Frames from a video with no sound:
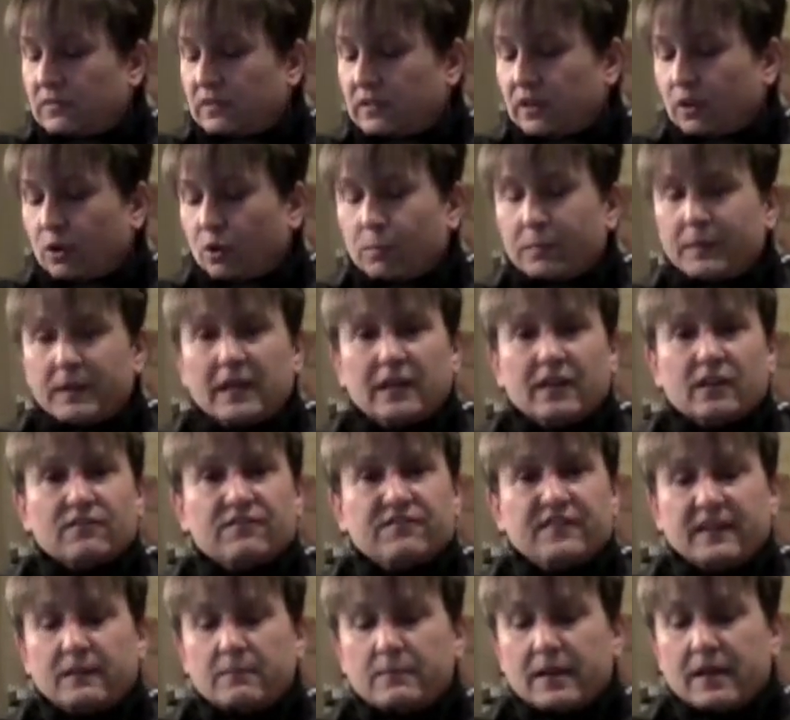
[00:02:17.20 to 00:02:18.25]
You know, being a
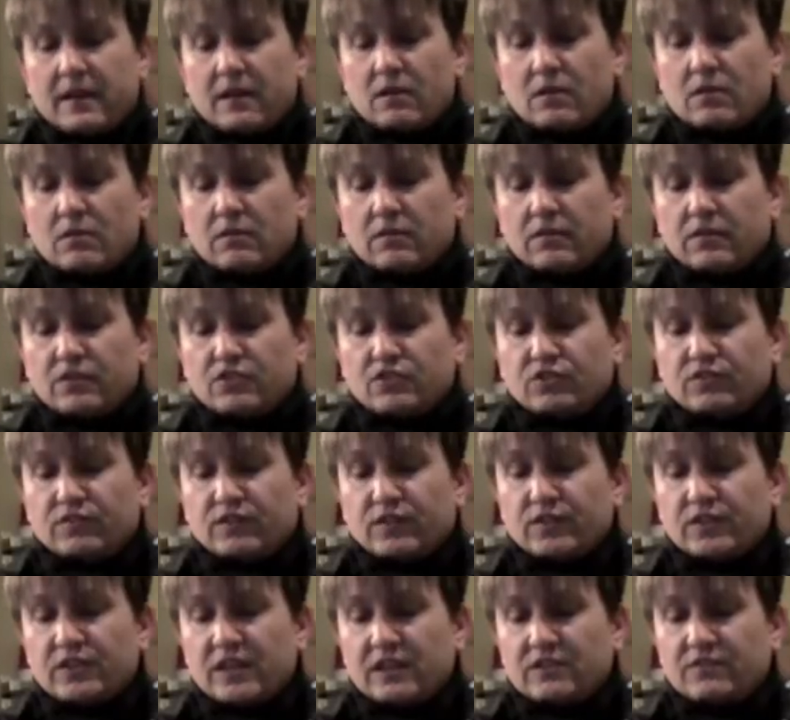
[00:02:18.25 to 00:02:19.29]
female, the
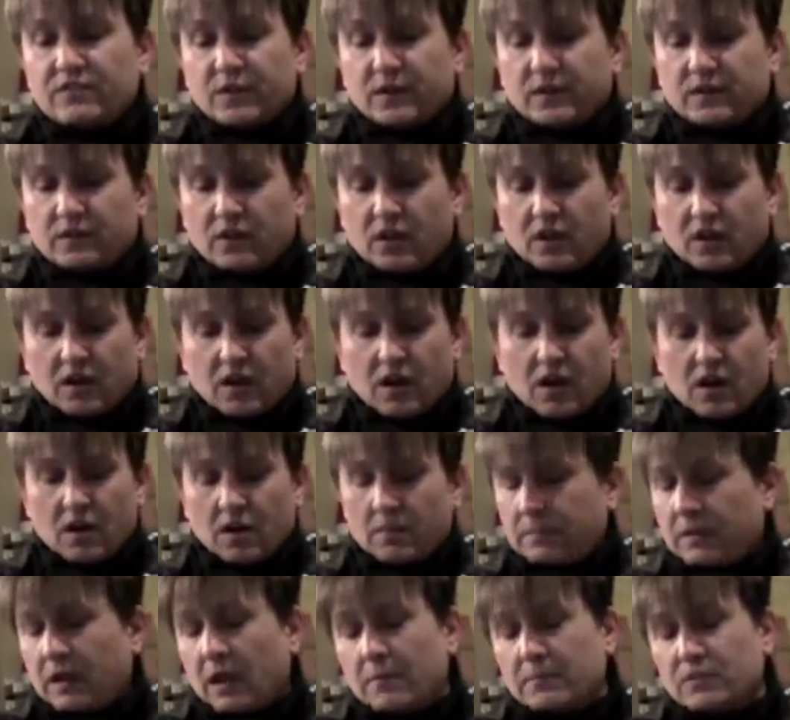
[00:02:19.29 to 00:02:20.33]
Traverse has very long,
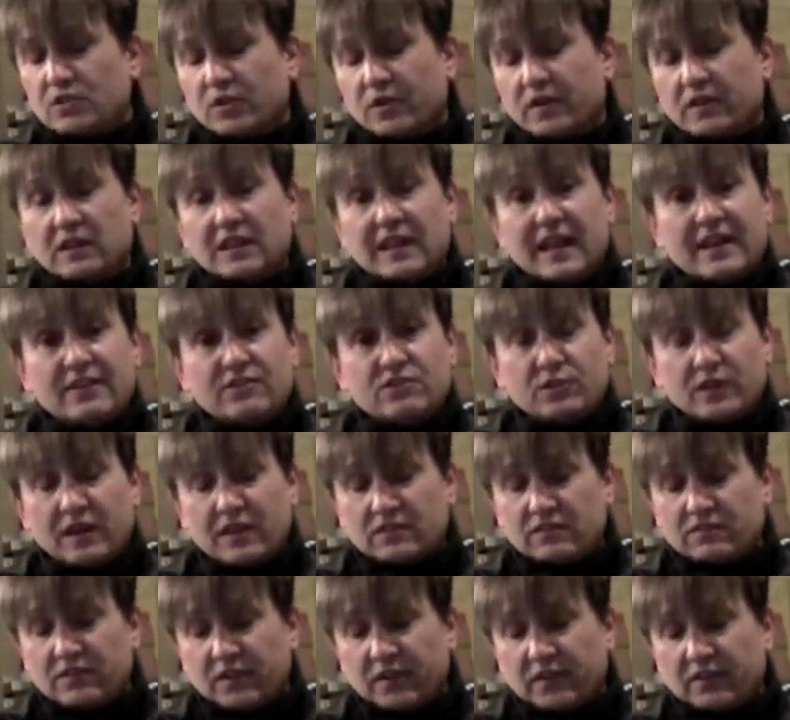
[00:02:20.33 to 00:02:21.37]
the Latitude
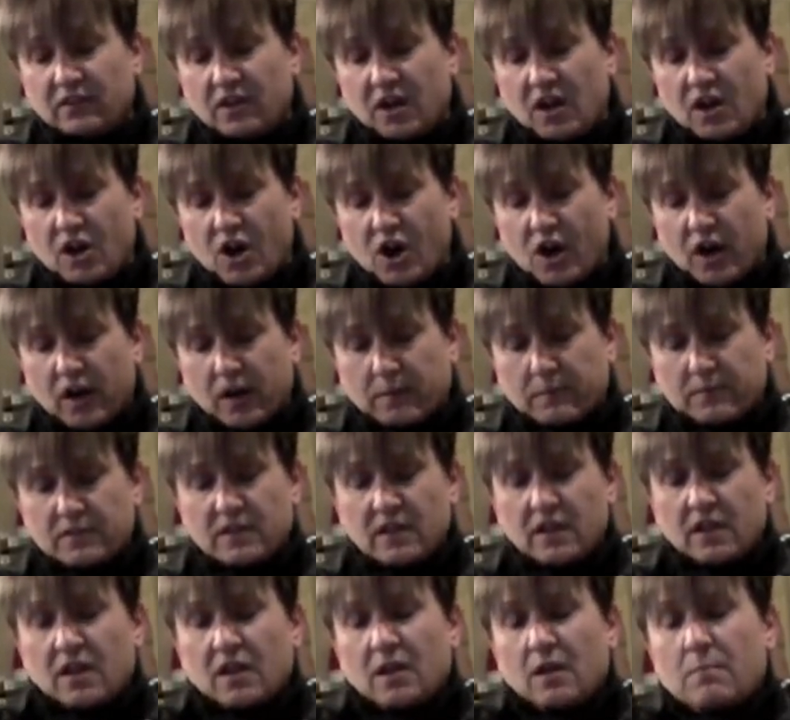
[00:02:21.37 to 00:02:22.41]
has a very long arms,
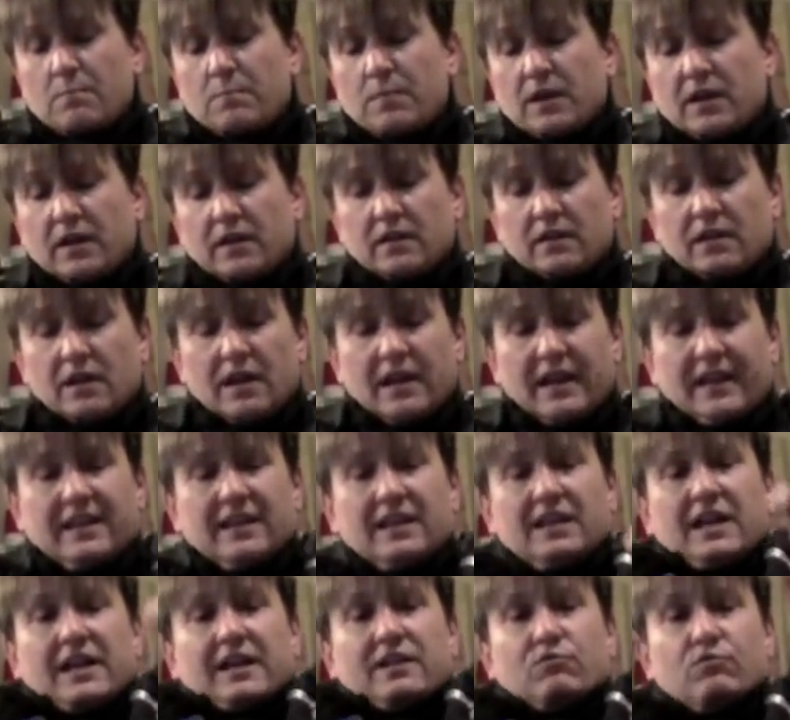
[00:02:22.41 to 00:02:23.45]
but I
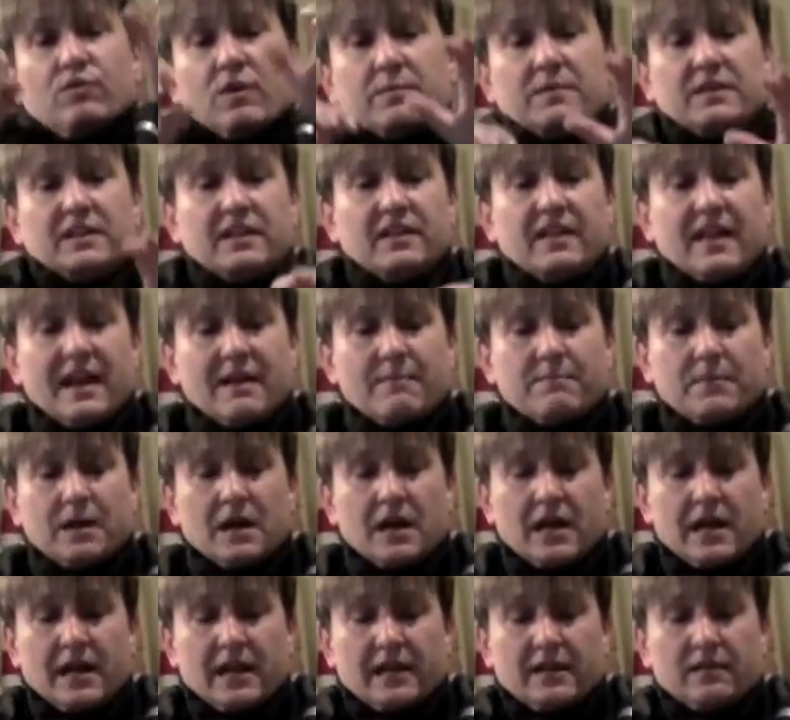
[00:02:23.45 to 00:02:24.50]
can kind of remedy that
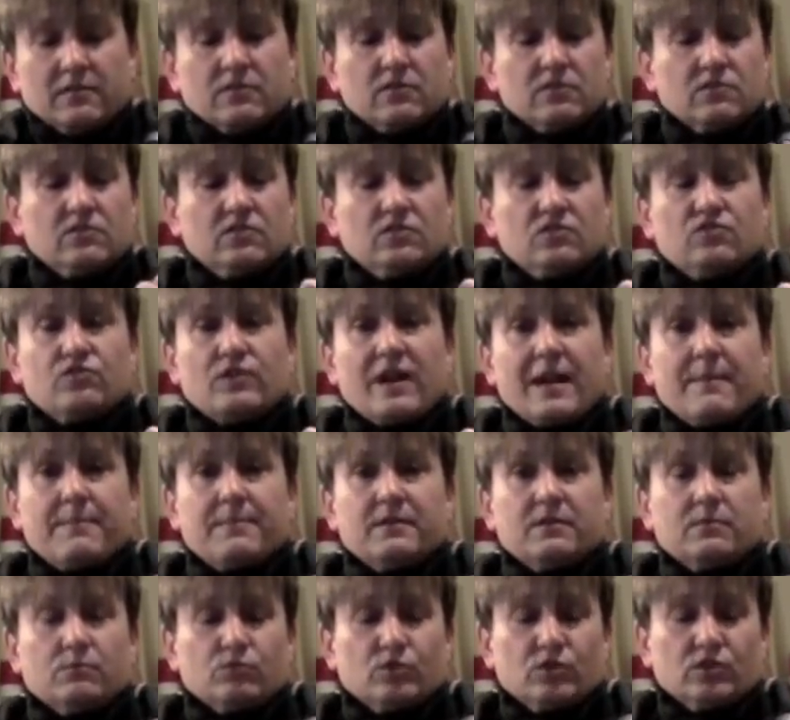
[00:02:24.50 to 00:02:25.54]
by
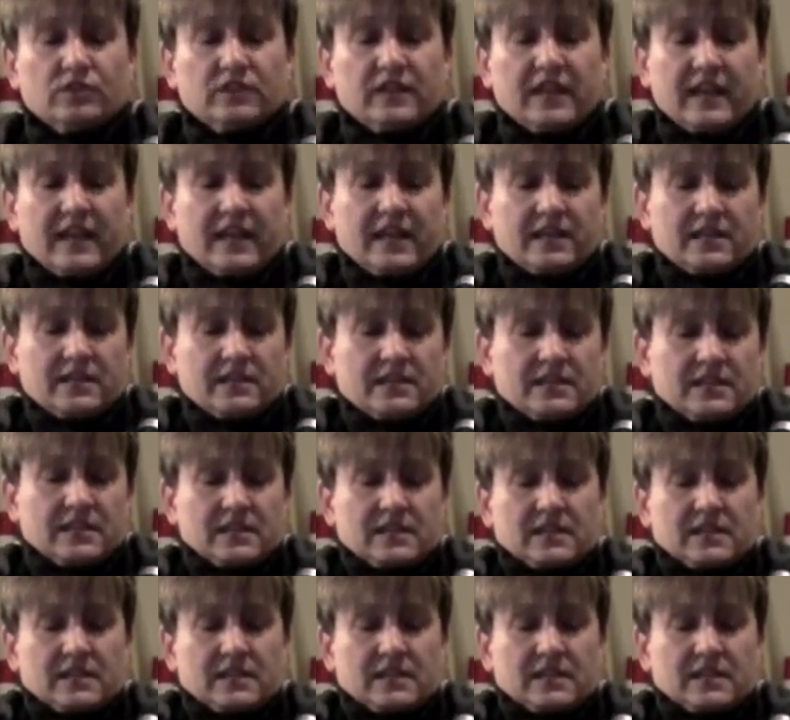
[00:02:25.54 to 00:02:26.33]
strapping them real tight